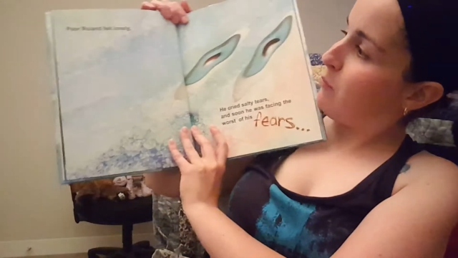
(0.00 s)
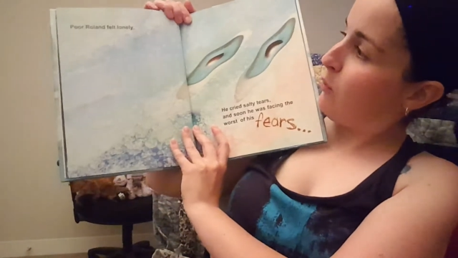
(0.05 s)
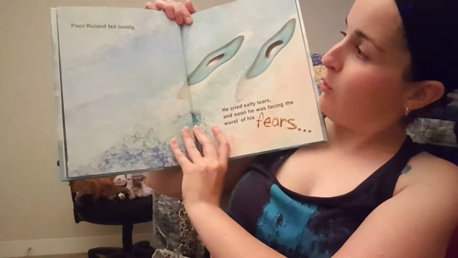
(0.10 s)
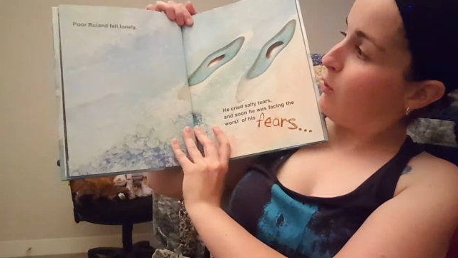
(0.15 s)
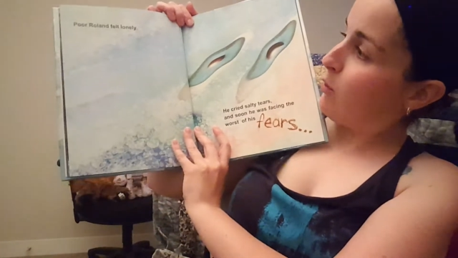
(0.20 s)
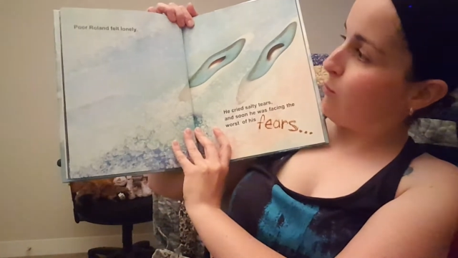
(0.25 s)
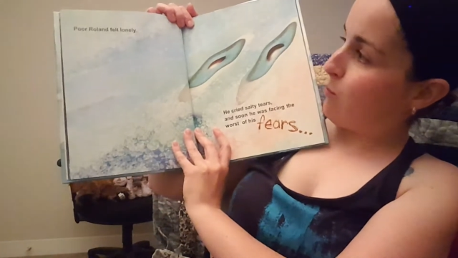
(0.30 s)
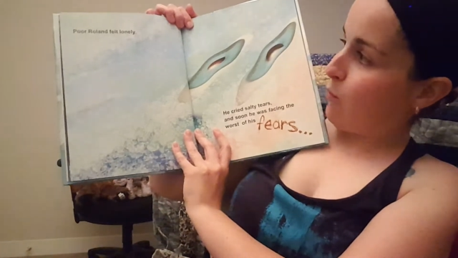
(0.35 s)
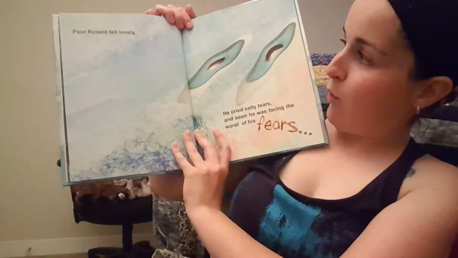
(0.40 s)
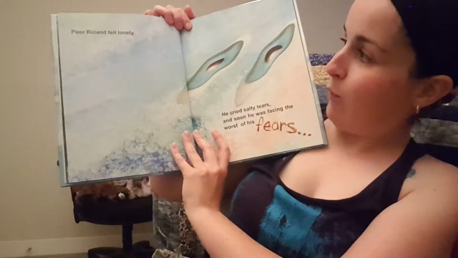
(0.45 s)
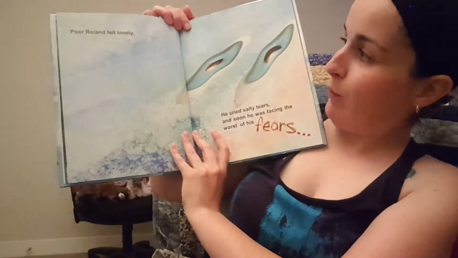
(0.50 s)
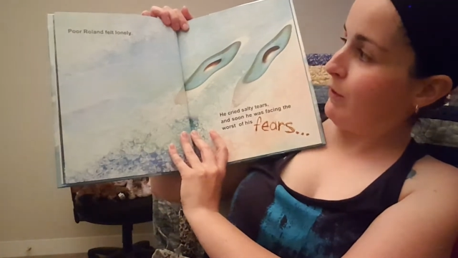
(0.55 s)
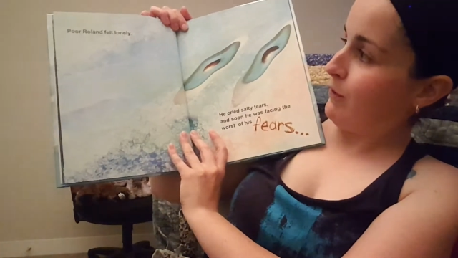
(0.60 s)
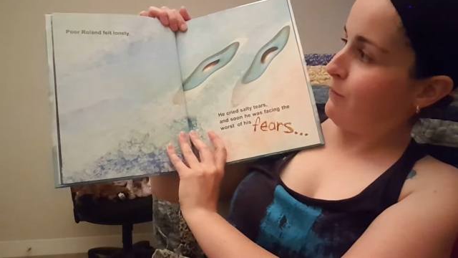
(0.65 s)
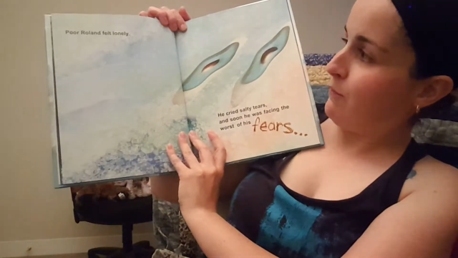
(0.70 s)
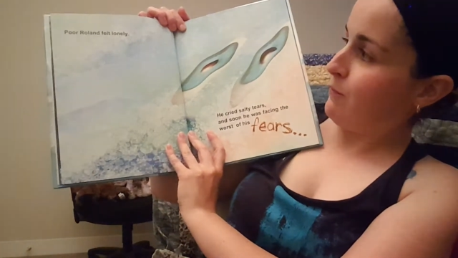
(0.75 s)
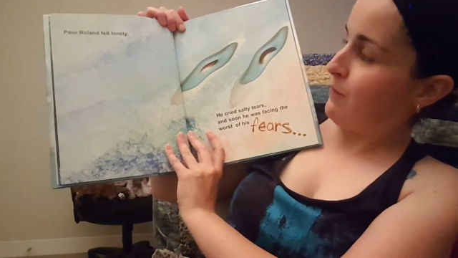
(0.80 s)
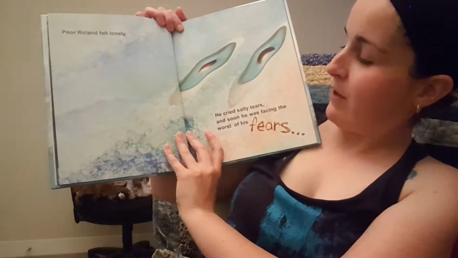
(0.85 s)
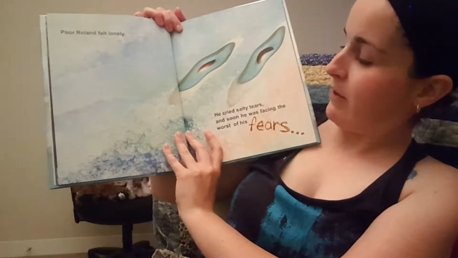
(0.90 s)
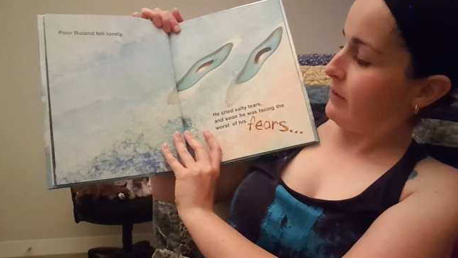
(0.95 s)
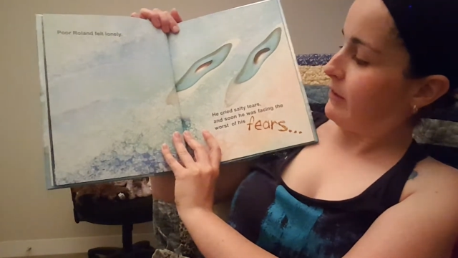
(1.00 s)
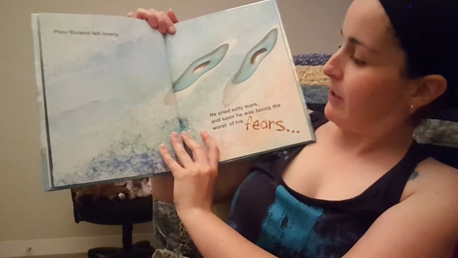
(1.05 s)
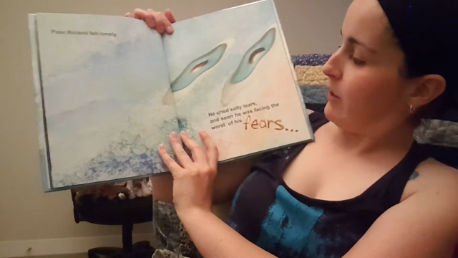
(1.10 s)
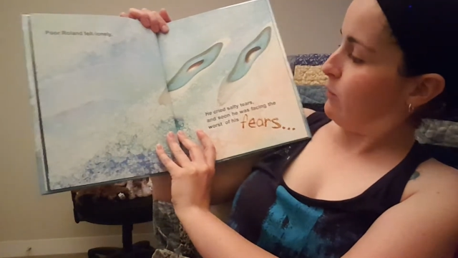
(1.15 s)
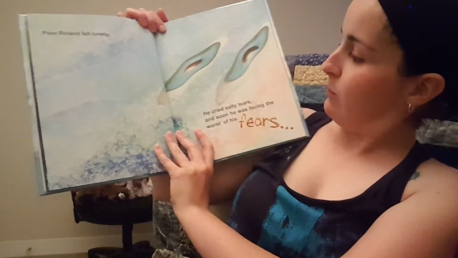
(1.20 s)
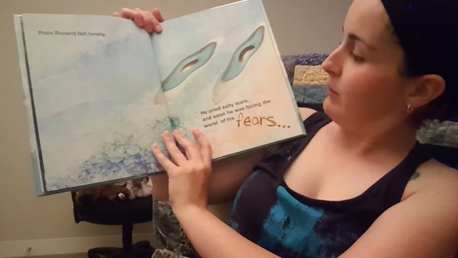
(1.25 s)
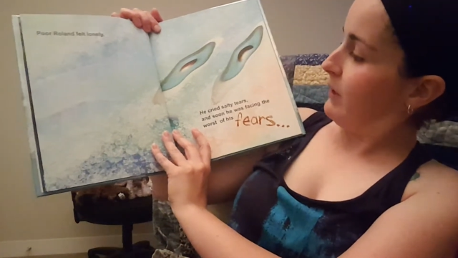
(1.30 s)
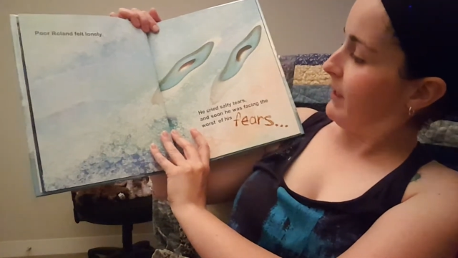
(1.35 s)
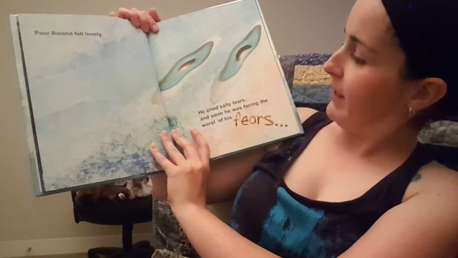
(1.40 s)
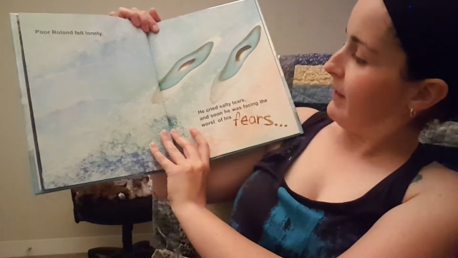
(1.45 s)
Poor Roland felt
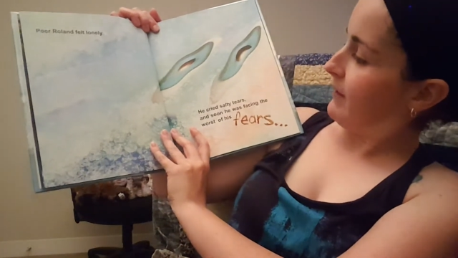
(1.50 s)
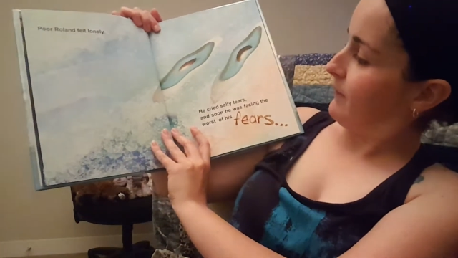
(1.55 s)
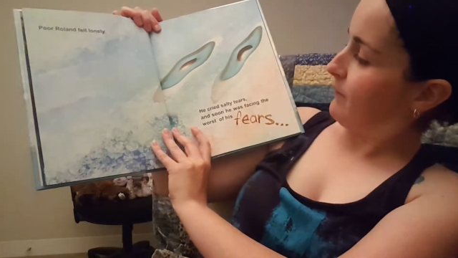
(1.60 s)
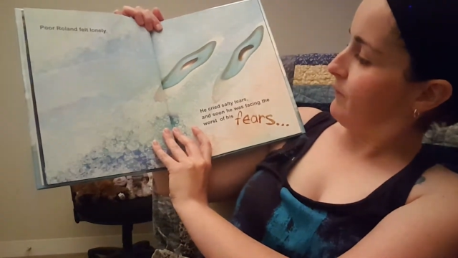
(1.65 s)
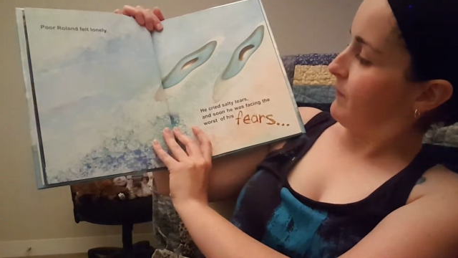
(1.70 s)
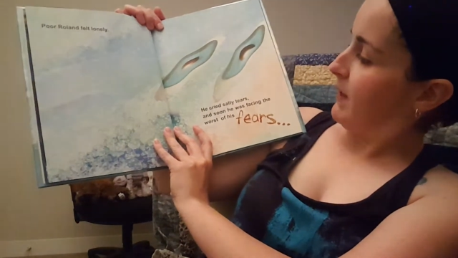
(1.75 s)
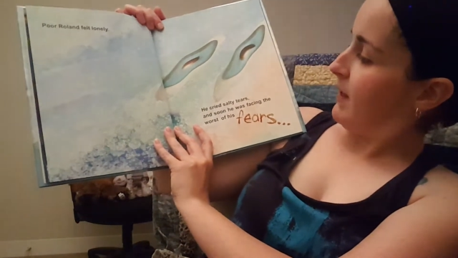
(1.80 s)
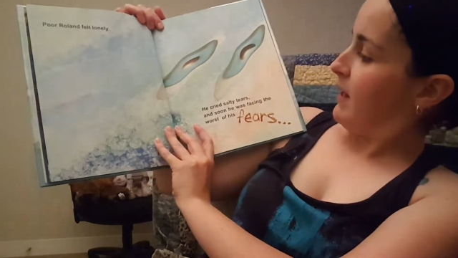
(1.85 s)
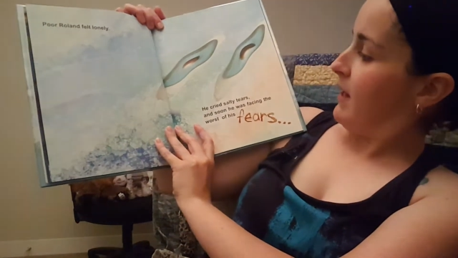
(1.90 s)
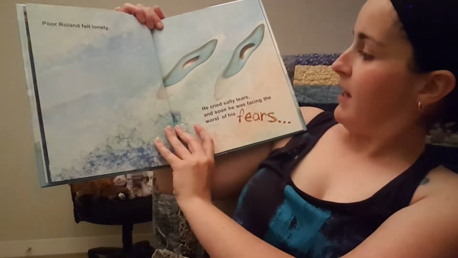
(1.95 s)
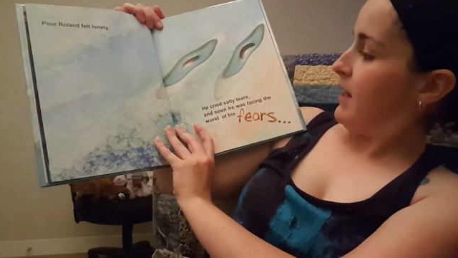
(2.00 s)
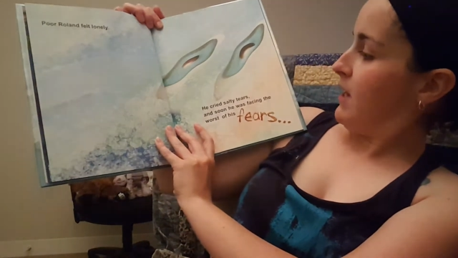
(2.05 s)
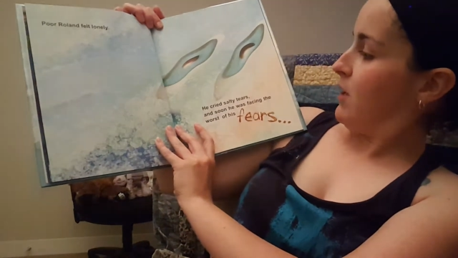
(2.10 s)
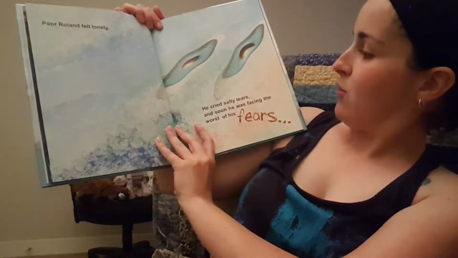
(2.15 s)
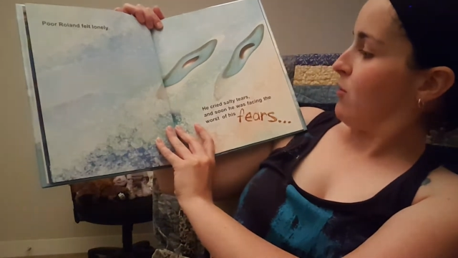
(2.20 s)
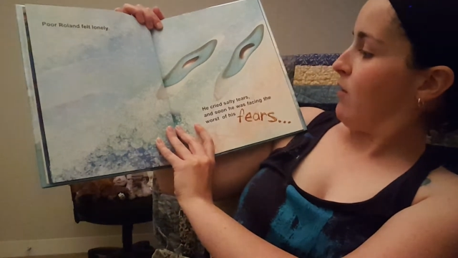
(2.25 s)
lonely. He